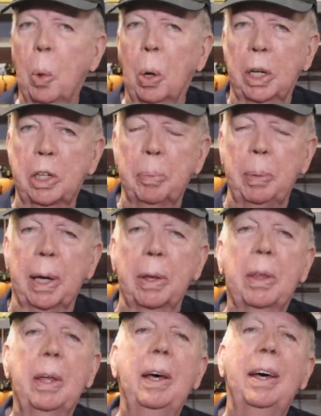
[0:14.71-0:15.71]
Roy
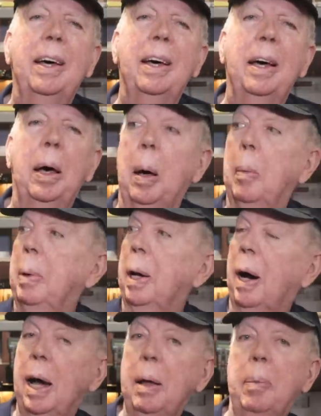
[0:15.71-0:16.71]
Smith.
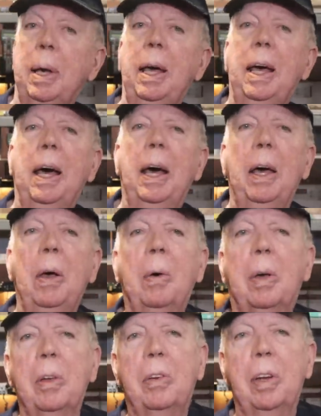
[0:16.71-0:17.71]
Behind me, you
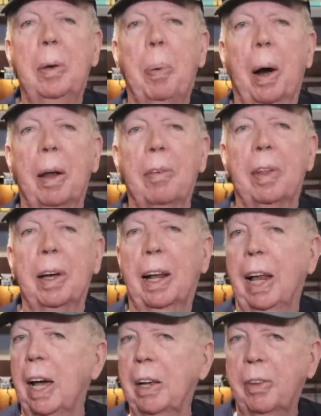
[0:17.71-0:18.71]
can see part of the
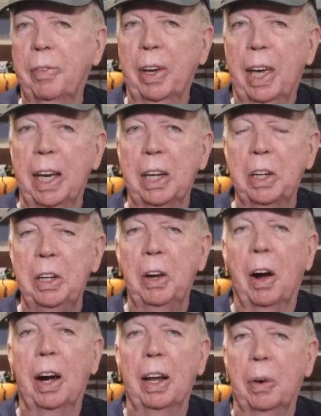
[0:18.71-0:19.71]
classification
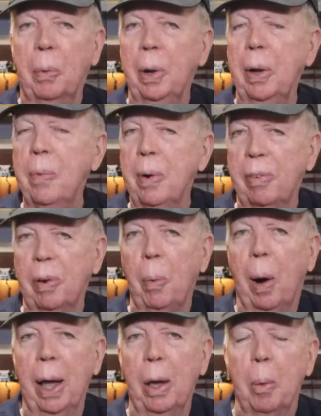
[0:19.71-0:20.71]
yard at Green River,
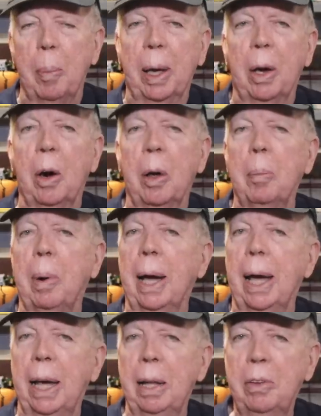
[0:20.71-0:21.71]
Wyoming on
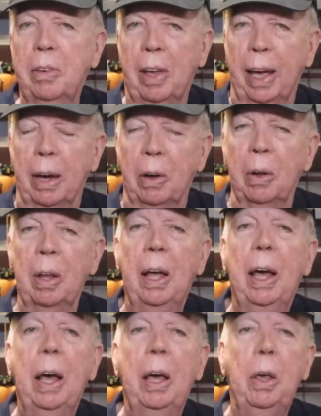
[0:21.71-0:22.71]
my N-Scale
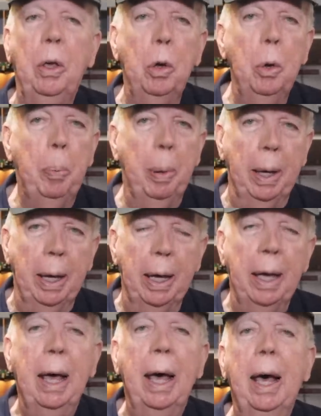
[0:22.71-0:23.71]
UP
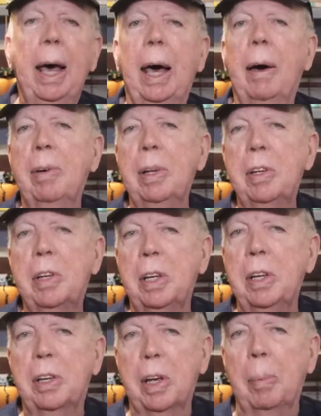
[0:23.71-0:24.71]

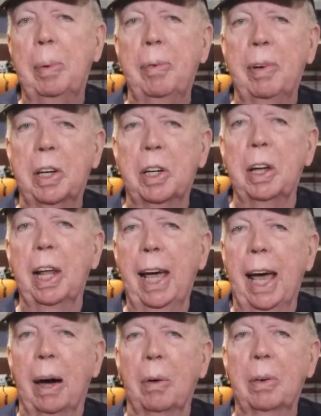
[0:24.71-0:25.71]
Evanston Subdivision
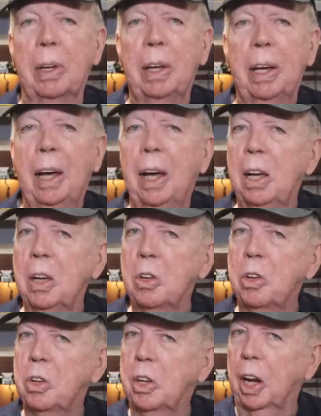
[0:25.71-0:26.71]
layout.
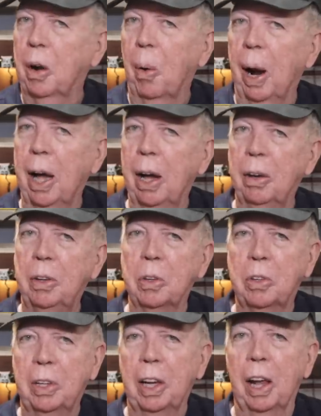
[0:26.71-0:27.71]
Stick around,
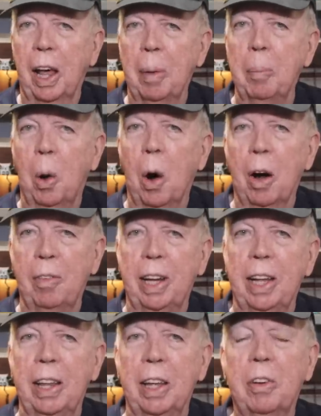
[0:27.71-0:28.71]
you'll see a lot more of
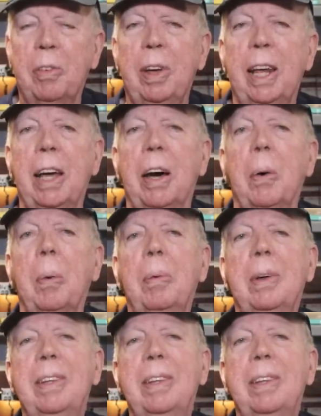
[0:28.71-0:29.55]
it in this video.